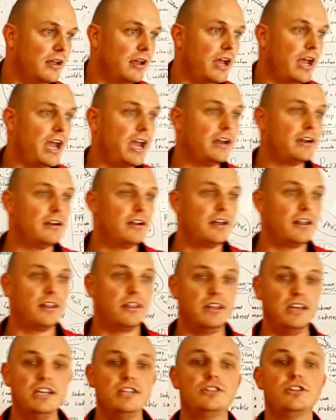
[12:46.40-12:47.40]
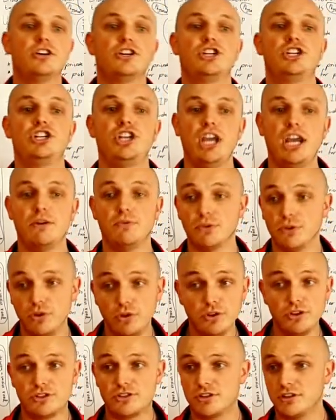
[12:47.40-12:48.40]
And these are shared with
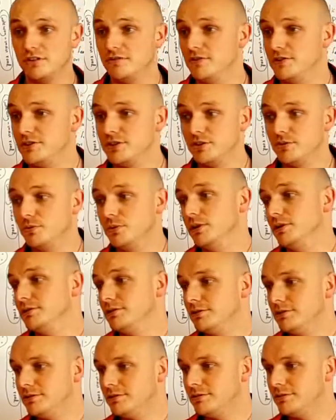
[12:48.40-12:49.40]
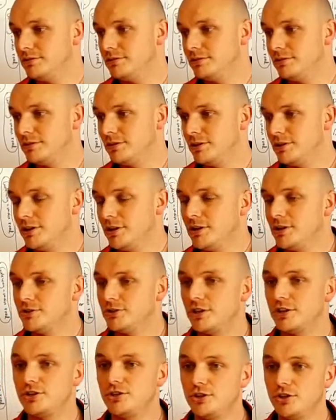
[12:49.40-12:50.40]
all the servers in the world.
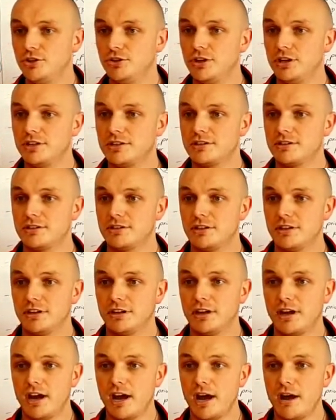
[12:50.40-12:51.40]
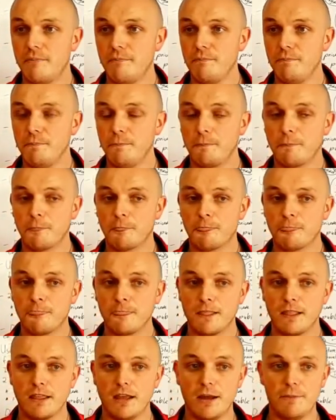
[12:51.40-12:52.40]
So as soon as a
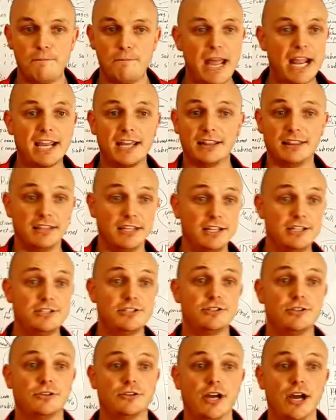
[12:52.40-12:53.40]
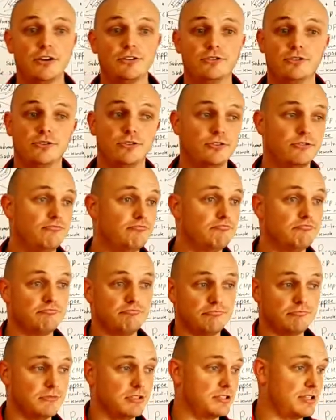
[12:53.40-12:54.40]
packet needs to go to
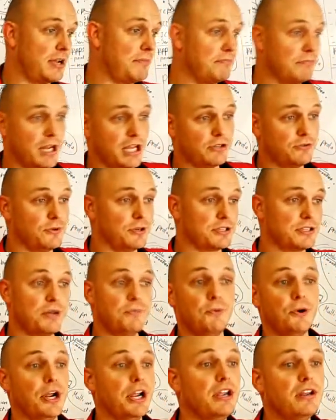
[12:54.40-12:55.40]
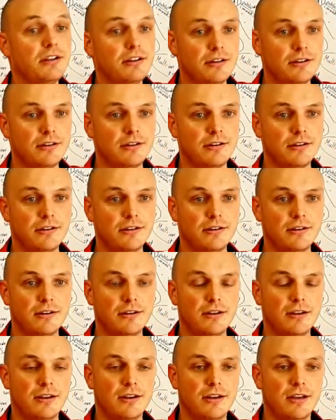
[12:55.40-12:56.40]
some network somewhere,
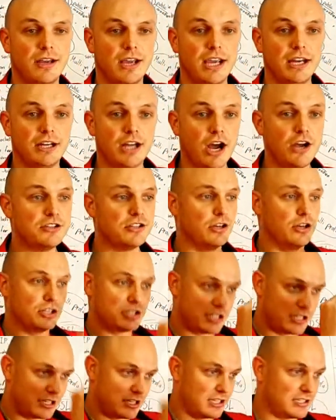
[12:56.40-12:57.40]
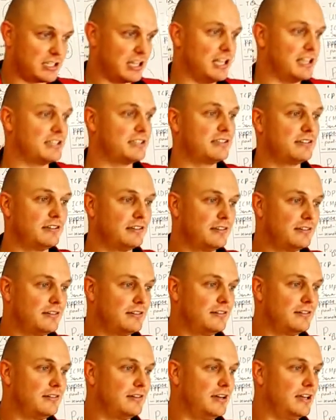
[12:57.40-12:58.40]
it goes and looks at this list.
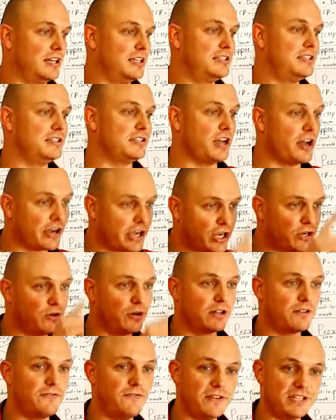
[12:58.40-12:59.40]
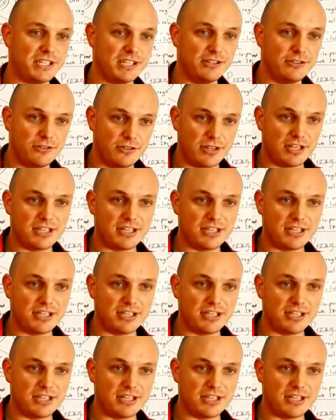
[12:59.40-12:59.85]
And it says, okay, cool, it fits into